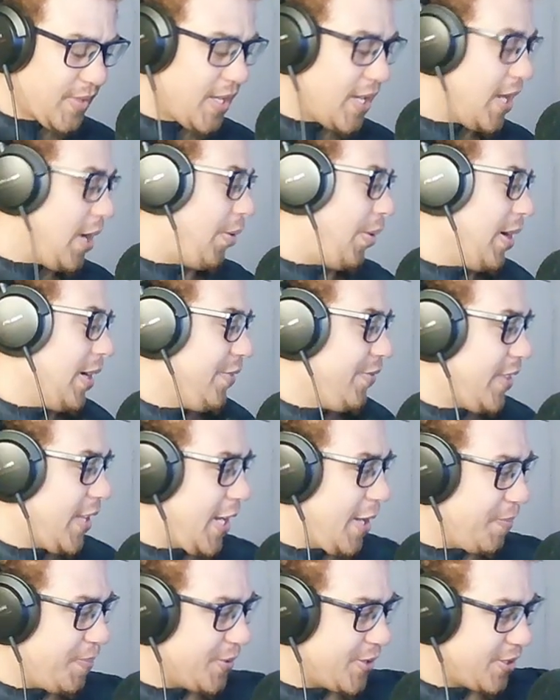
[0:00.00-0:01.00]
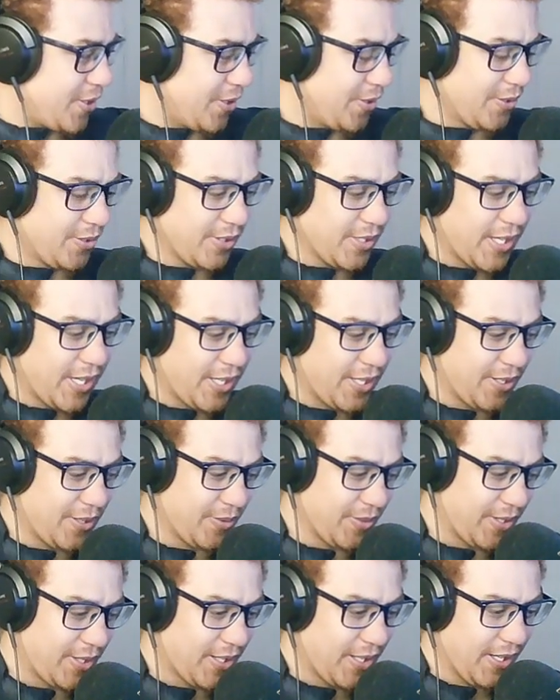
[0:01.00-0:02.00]
wonder if the episode will end
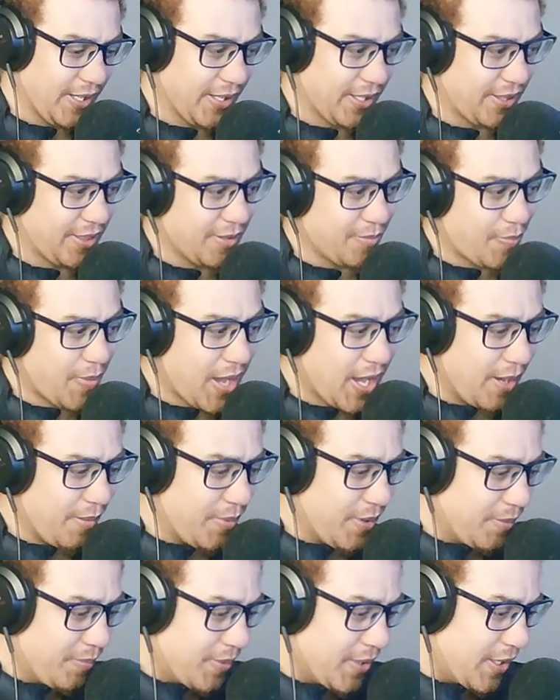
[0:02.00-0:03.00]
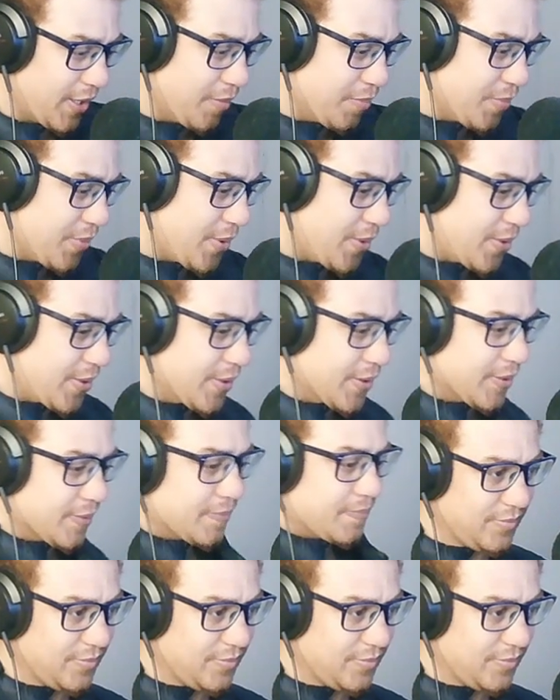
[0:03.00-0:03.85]
with like the baby being born.